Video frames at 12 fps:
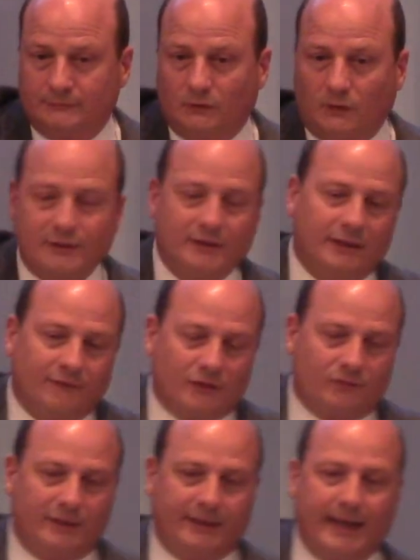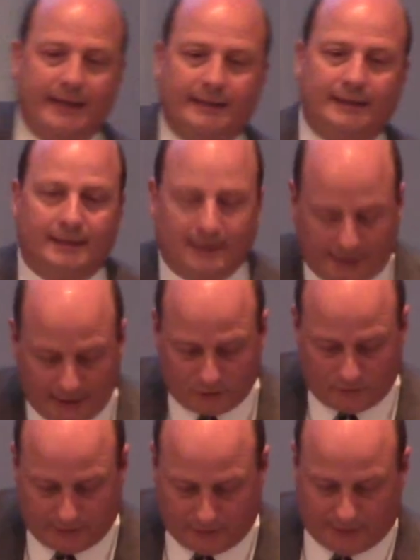What's the difference between that and anything
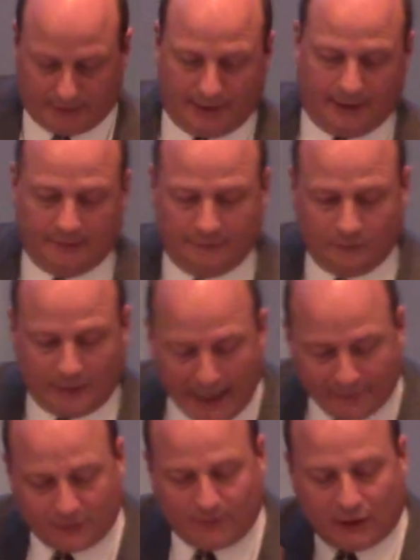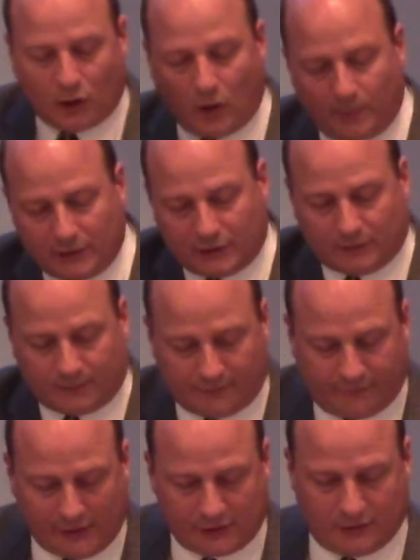else we do in life? We have to be open to the
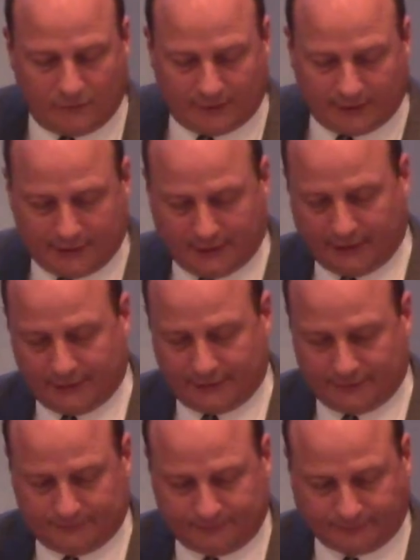perfection within us.